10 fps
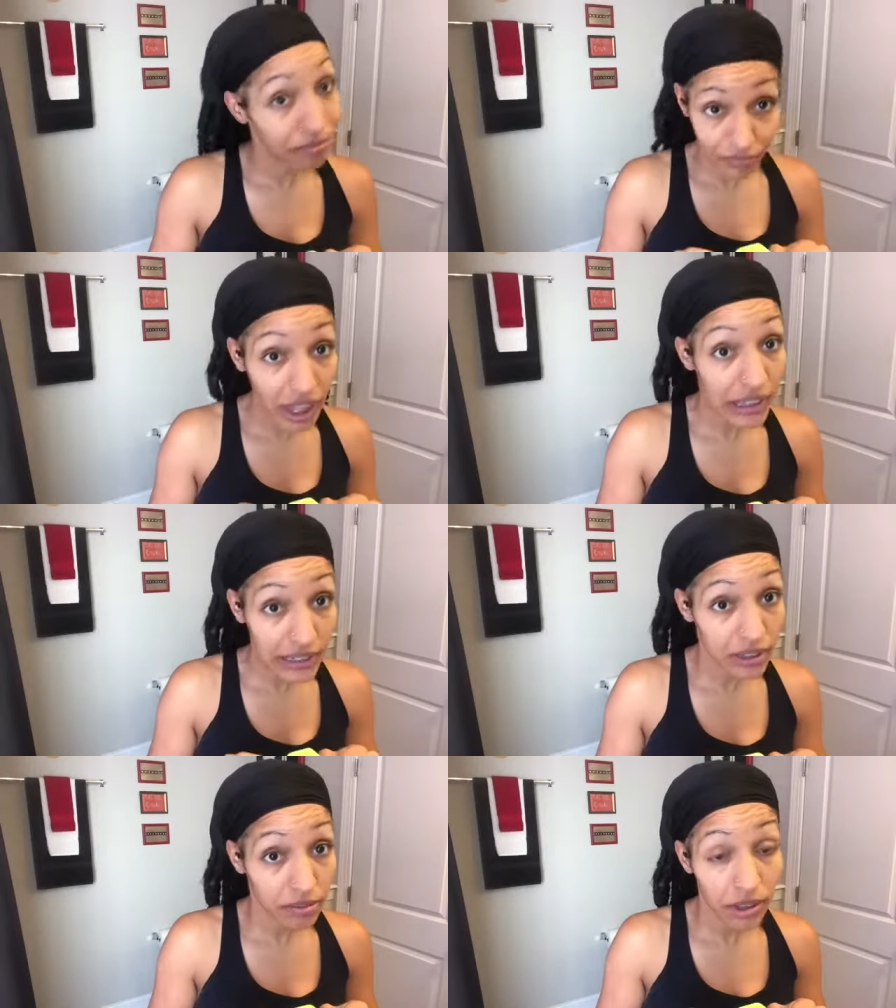
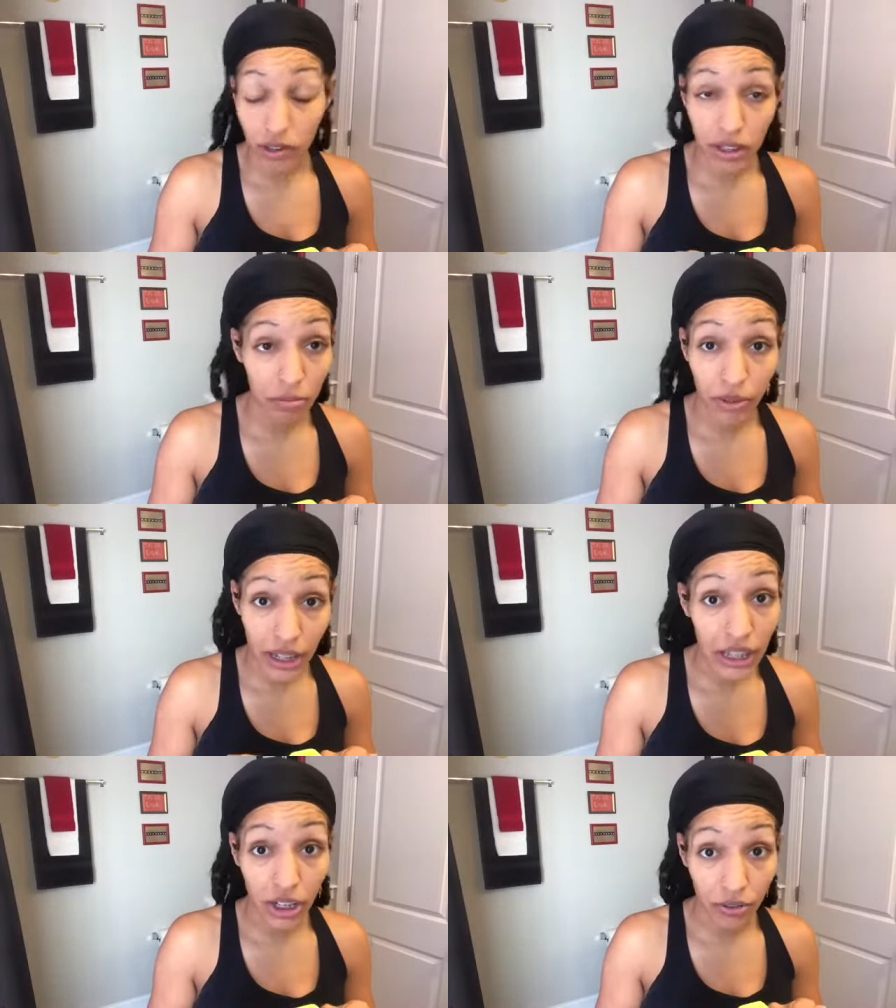Yes, don't sleep on the
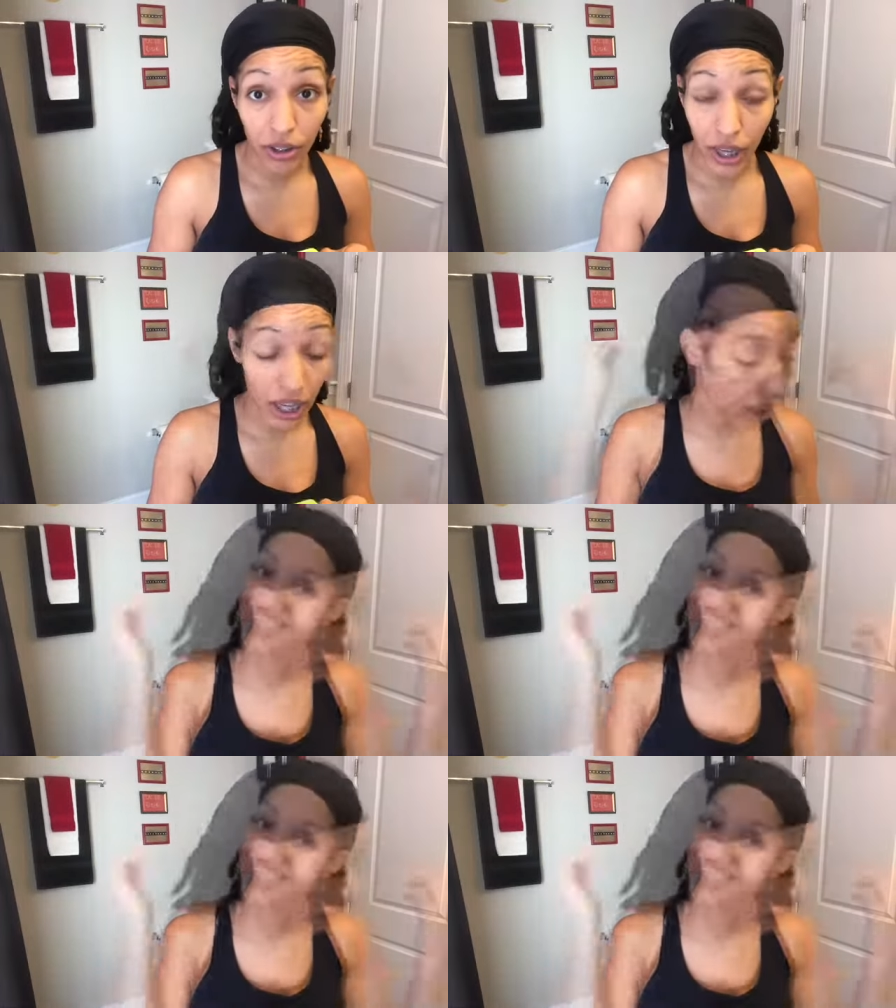Dollar Tree, okay?